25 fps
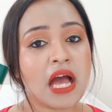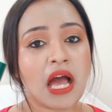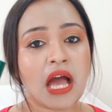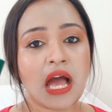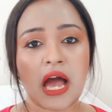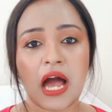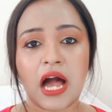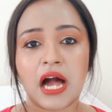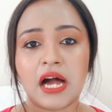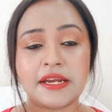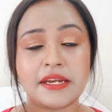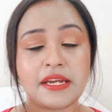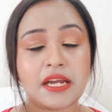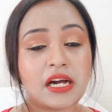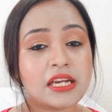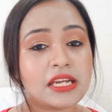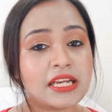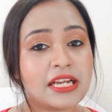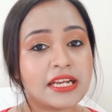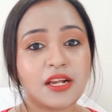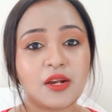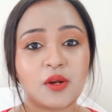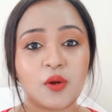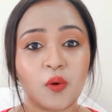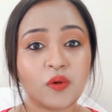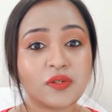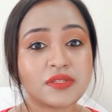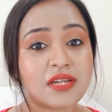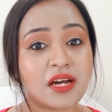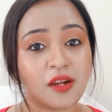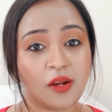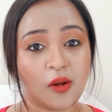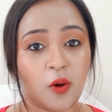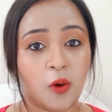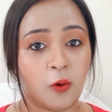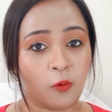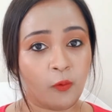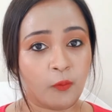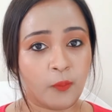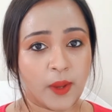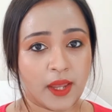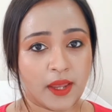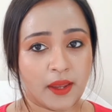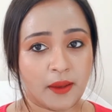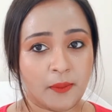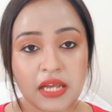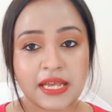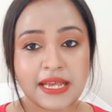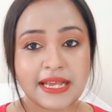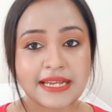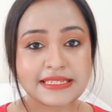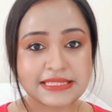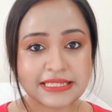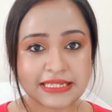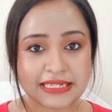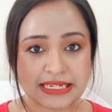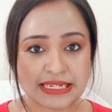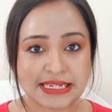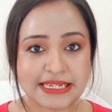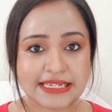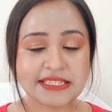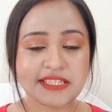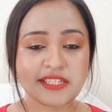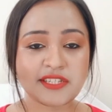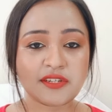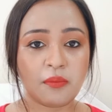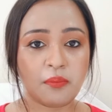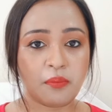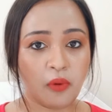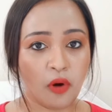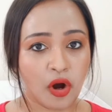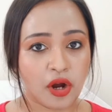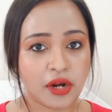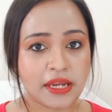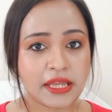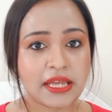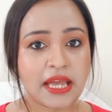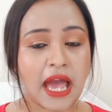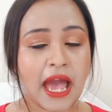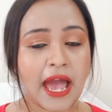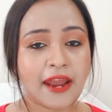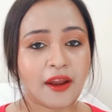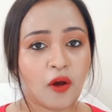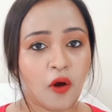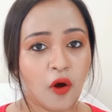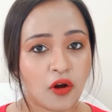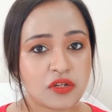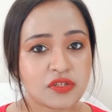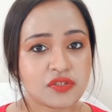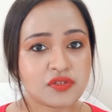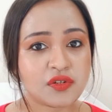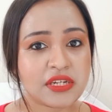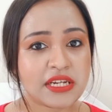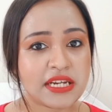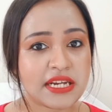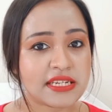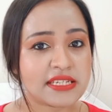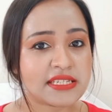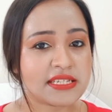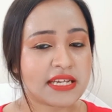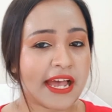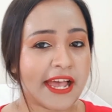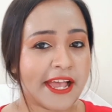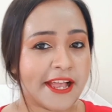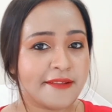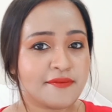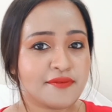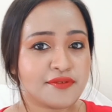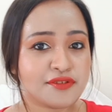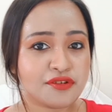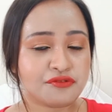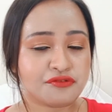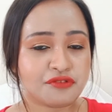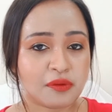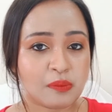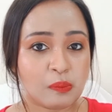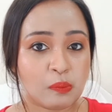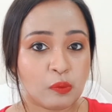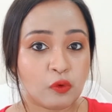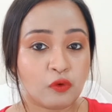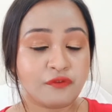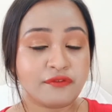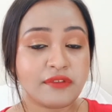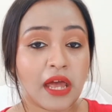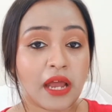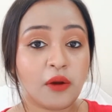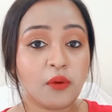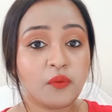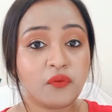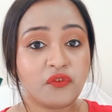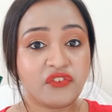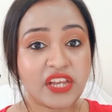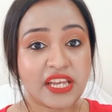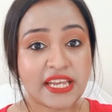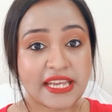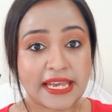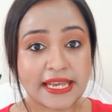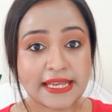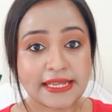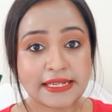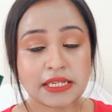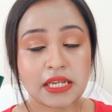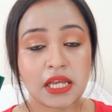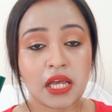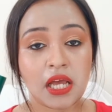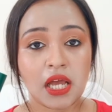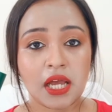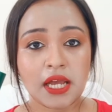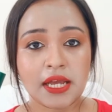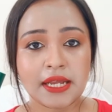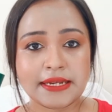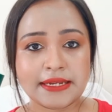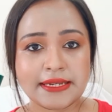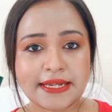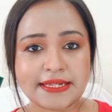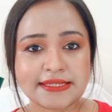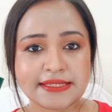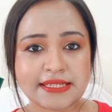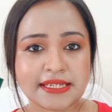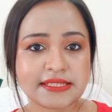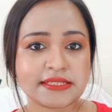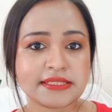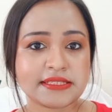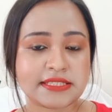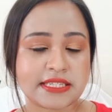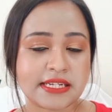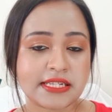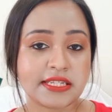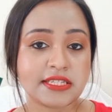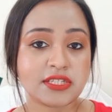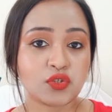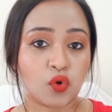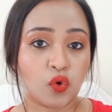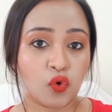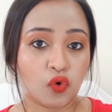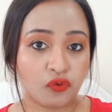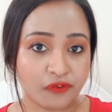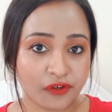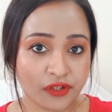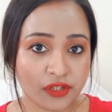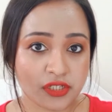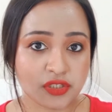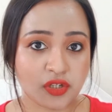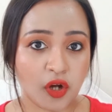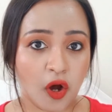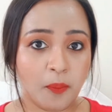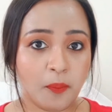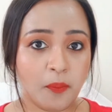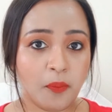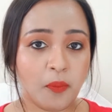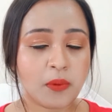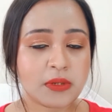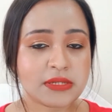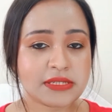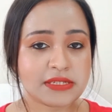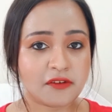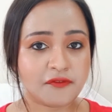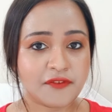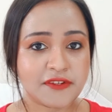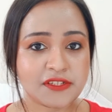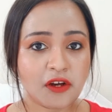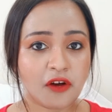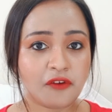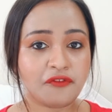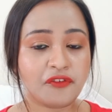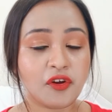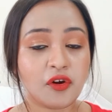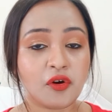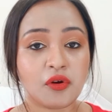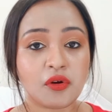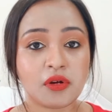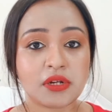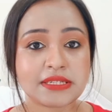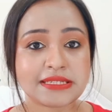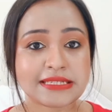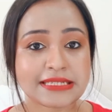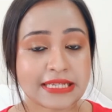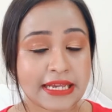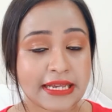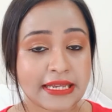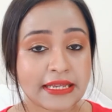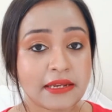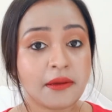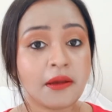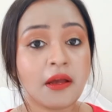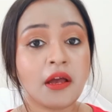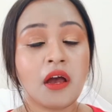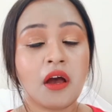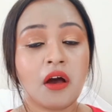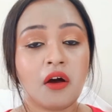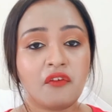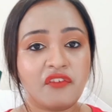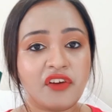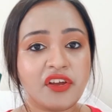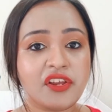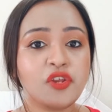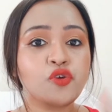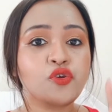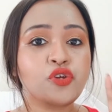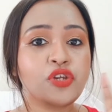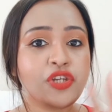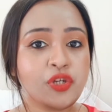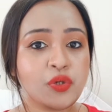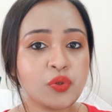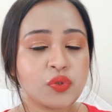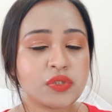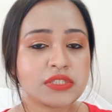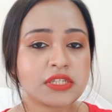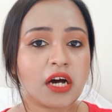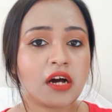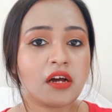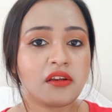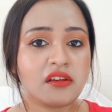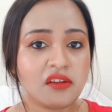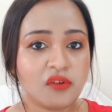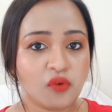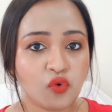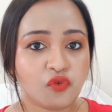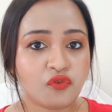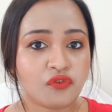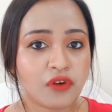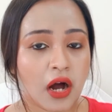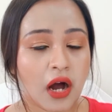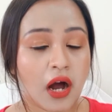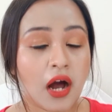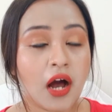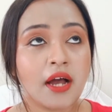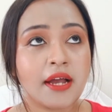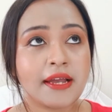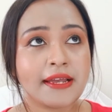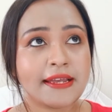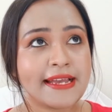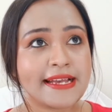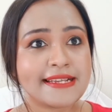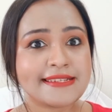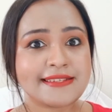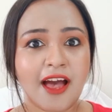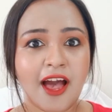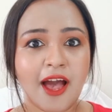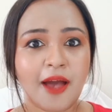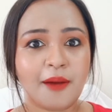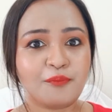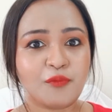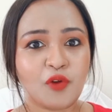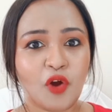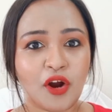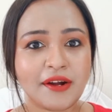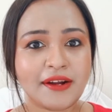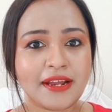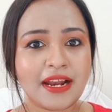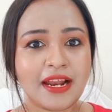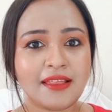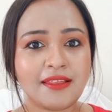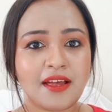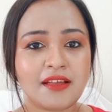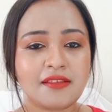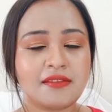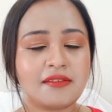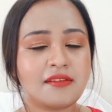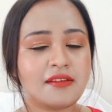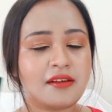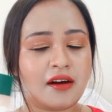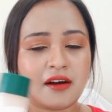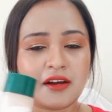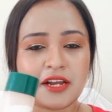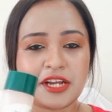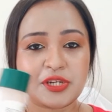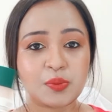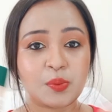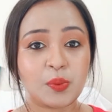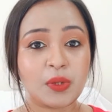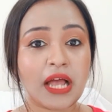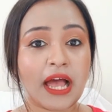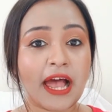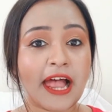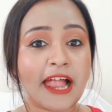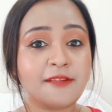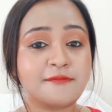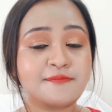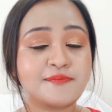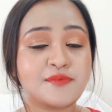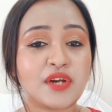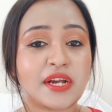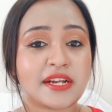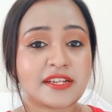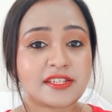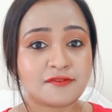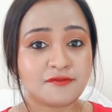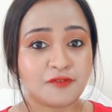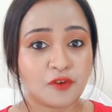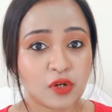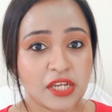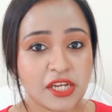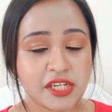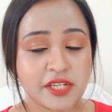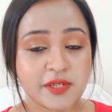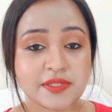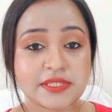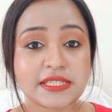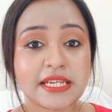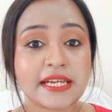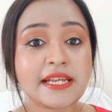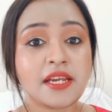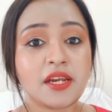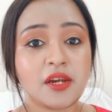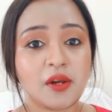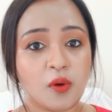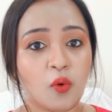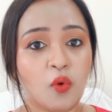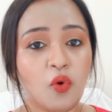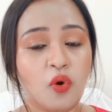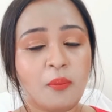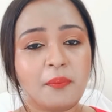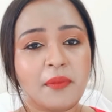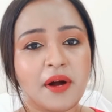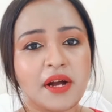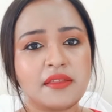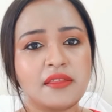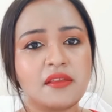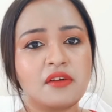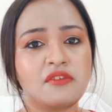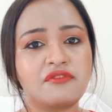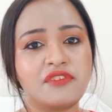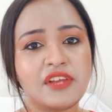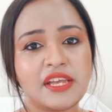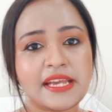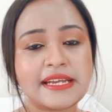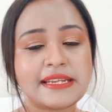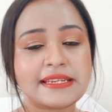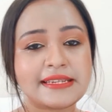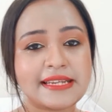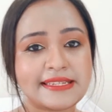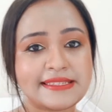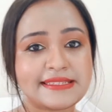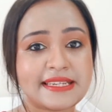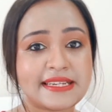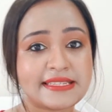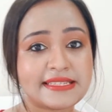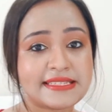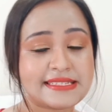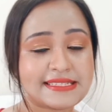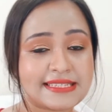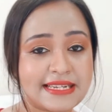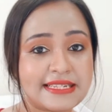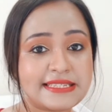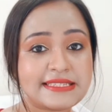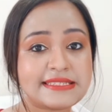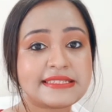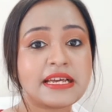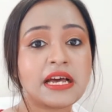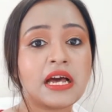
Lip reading: and a little goes a long way. It cleans your body, and also it helps to remove that weakened dead skin cells over the top surface of your skin when you use a loofah. Yes, I am not telling that it will help to exfoliate your skin, no, but the weakened dead skin cells